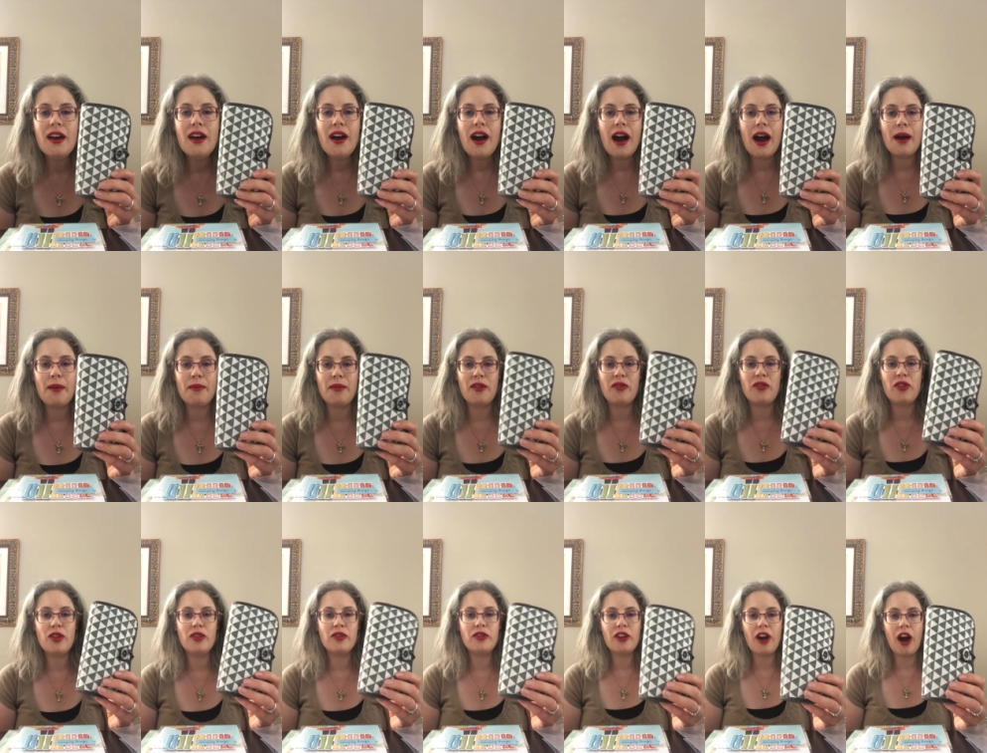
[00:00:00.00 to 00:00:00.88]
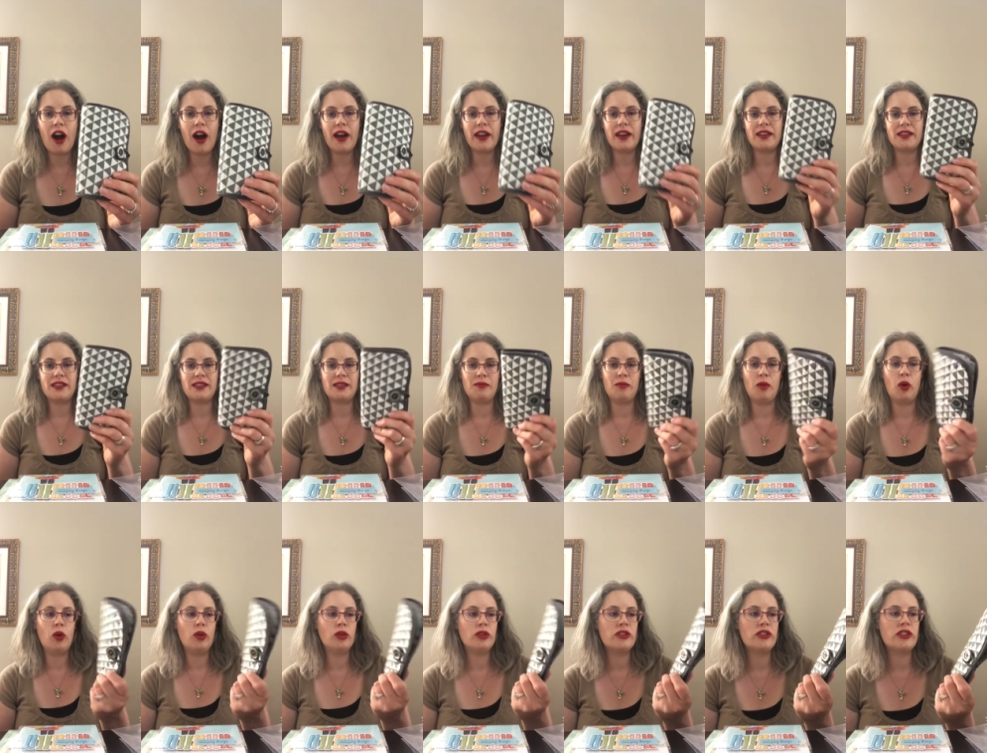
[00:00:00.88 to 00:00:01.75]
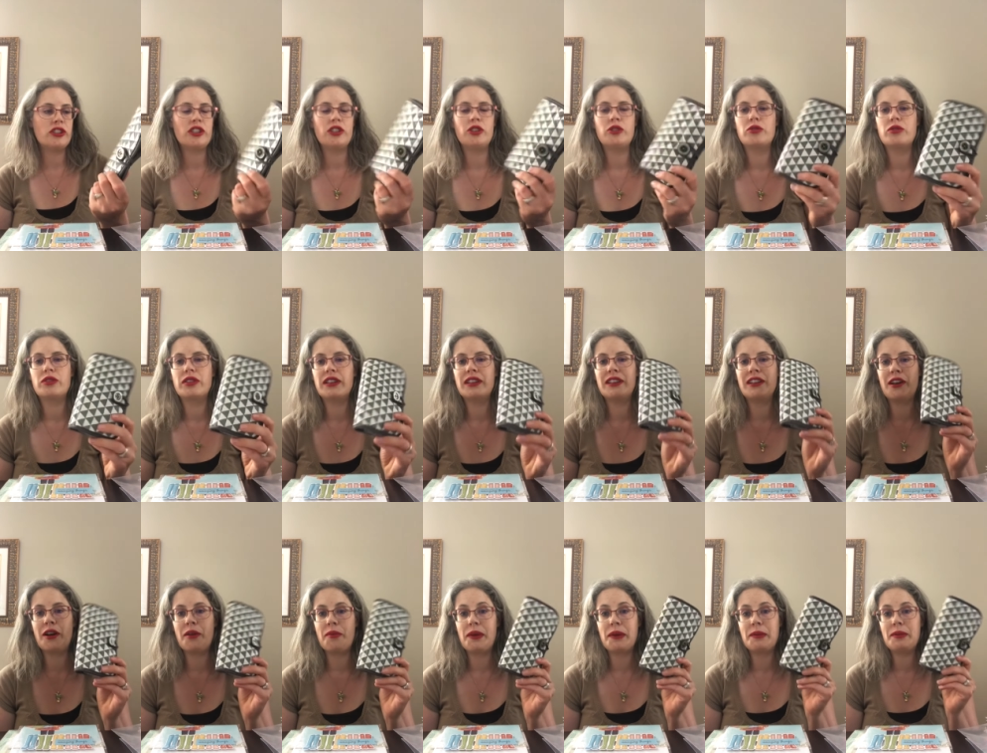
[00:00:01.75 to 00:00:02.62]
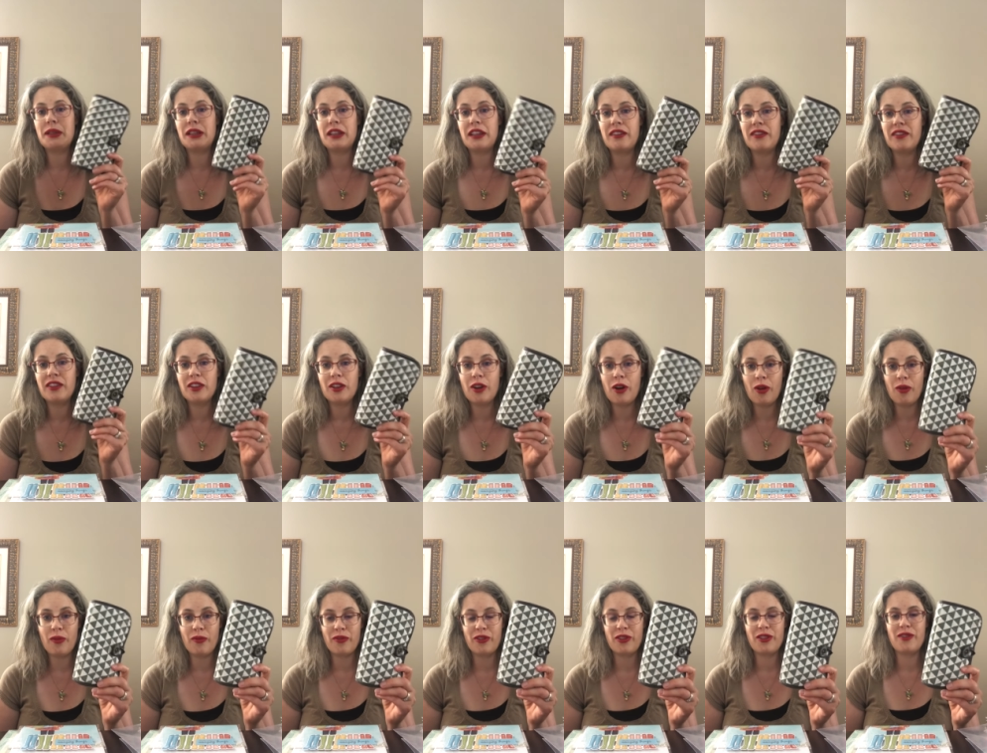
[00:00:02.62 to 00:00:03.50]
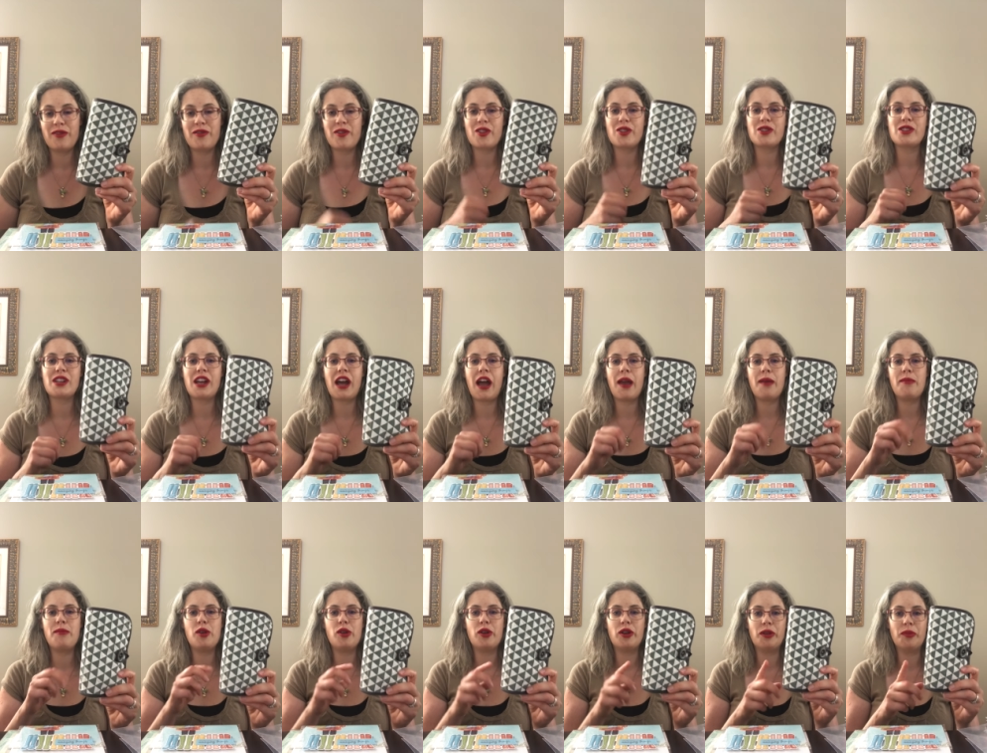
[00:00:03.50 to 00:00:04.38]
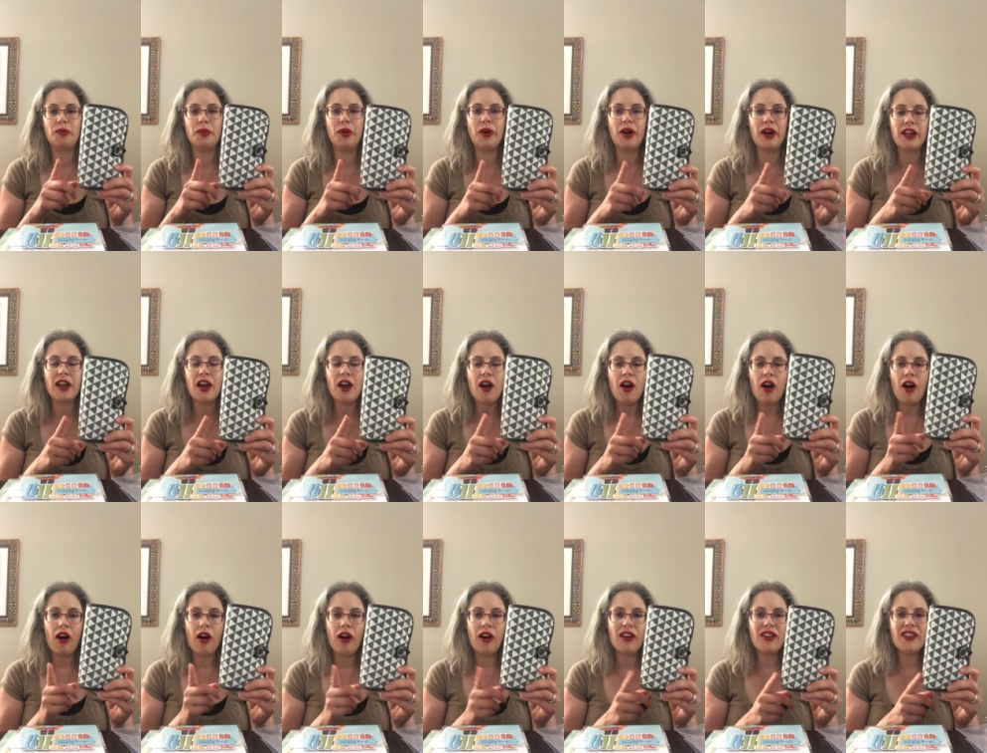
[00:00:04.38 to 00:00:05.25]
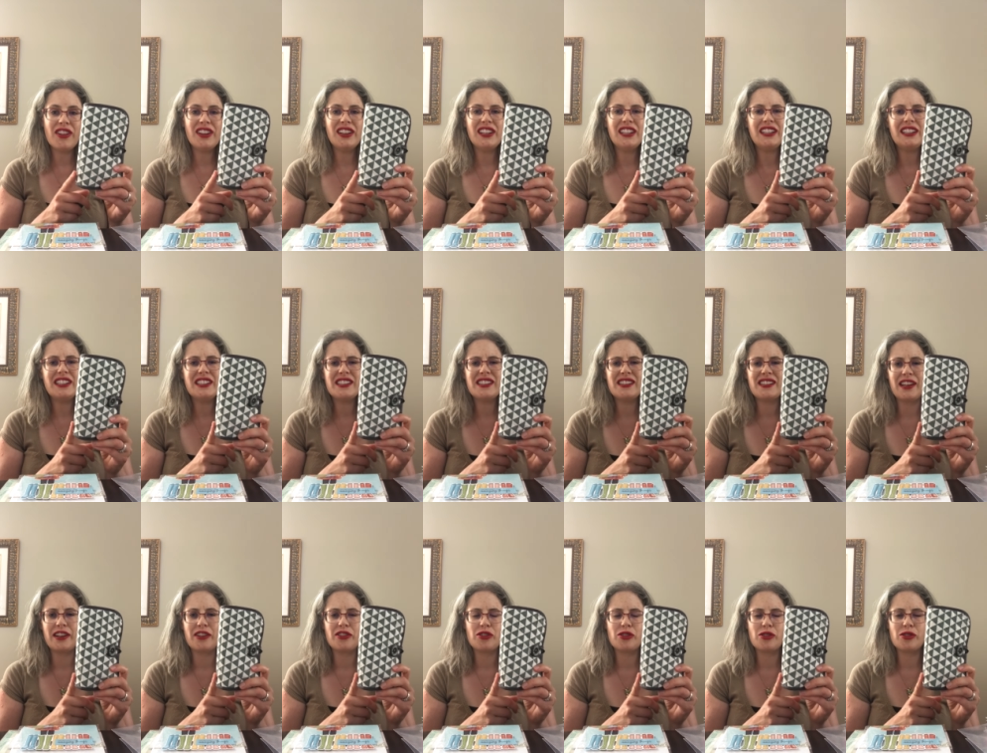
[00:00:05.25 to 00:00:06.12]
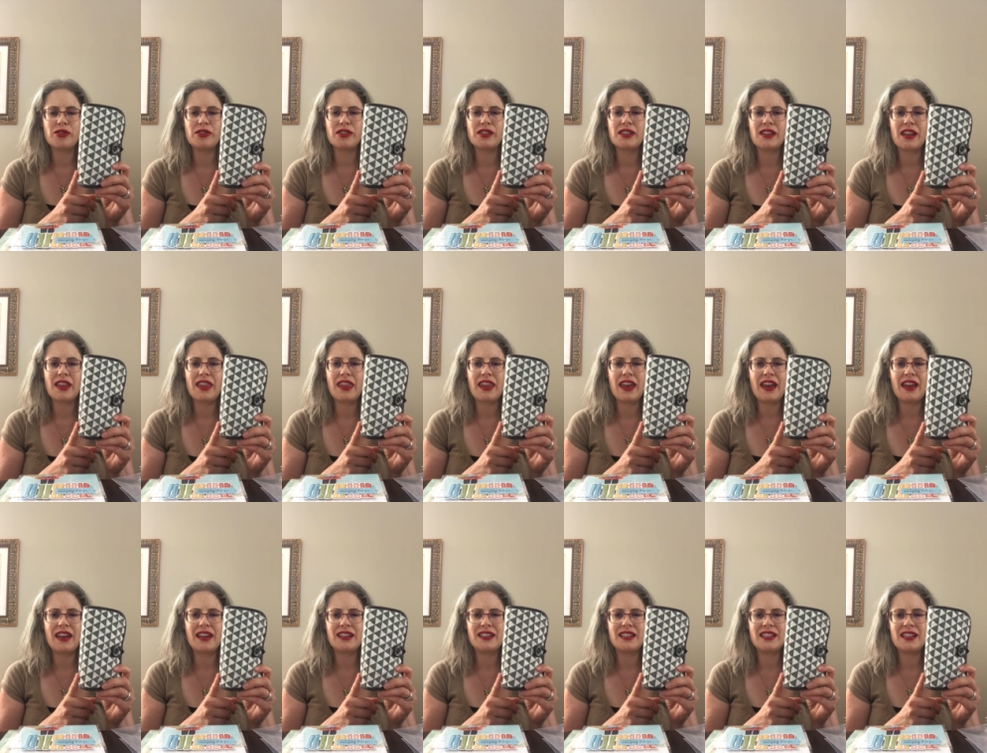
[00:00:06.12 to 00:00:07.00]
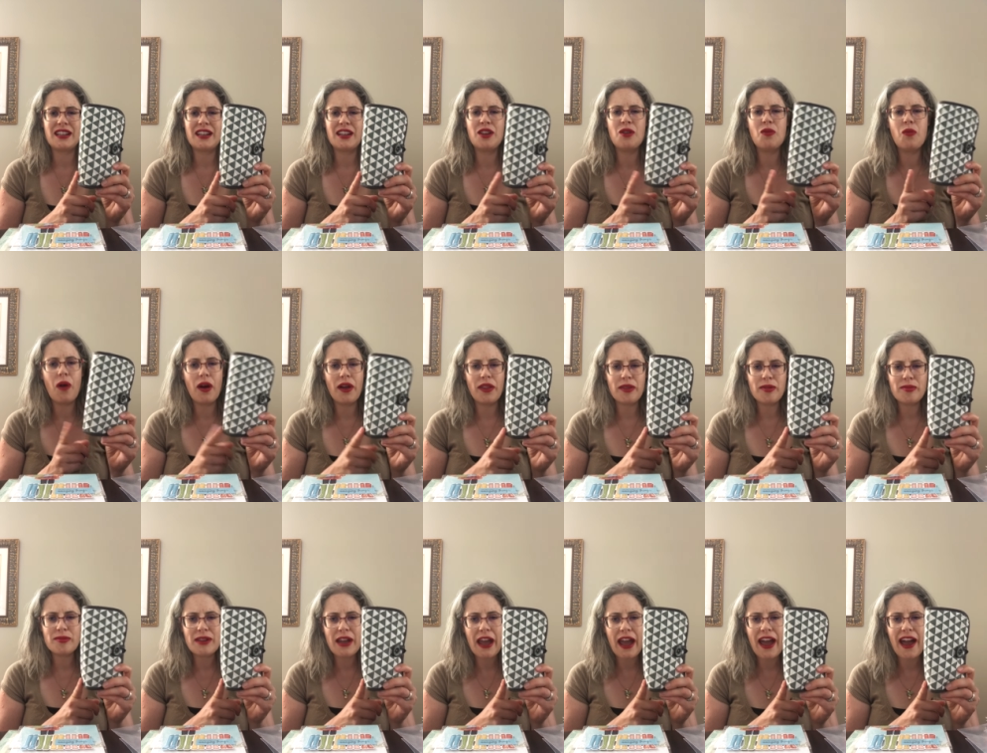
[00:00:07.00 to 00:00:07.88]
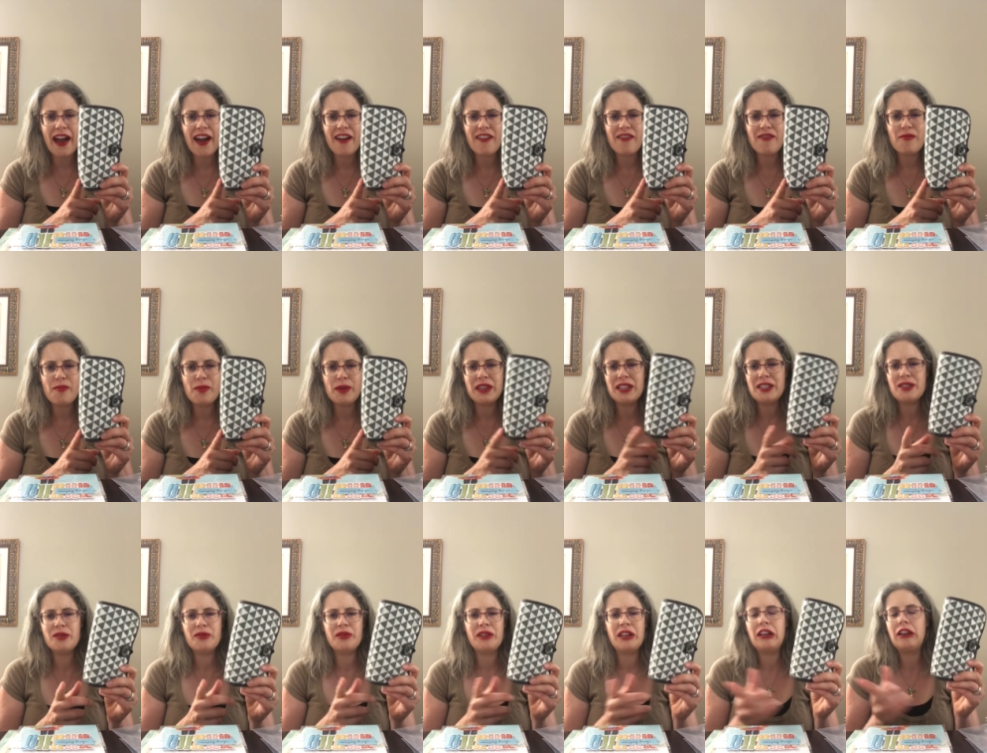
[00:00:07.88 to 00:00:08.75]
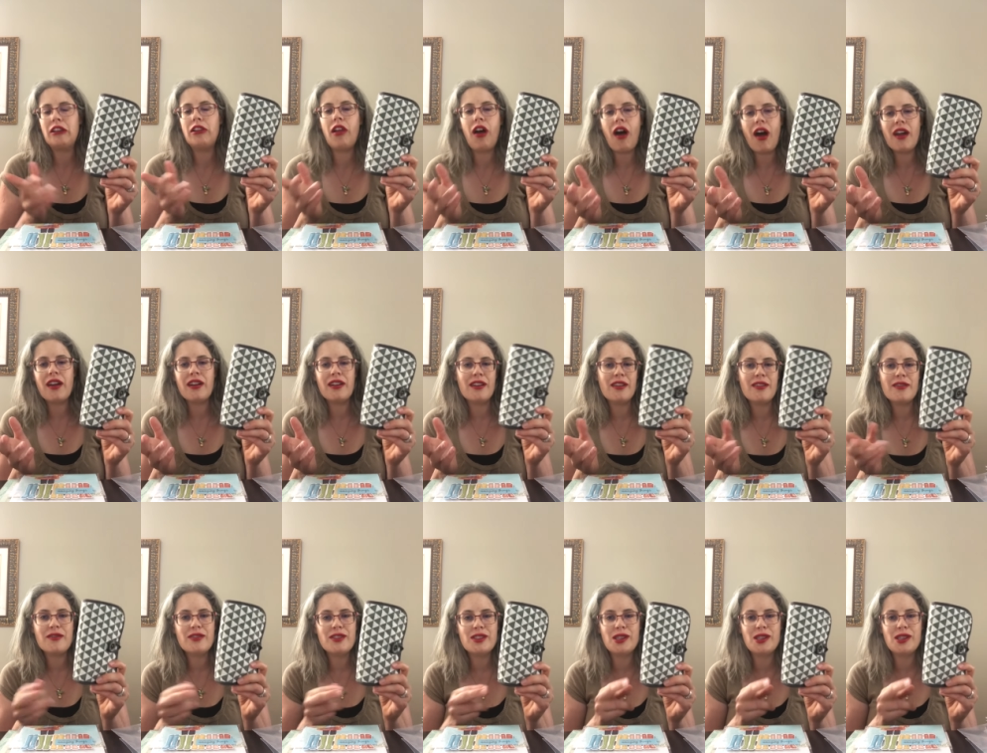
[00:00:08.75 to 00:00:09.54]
If you've got some older children that are maybe leaving the home for the first time, you could put all the little essentials that you want them to have, but they don't need a lot of.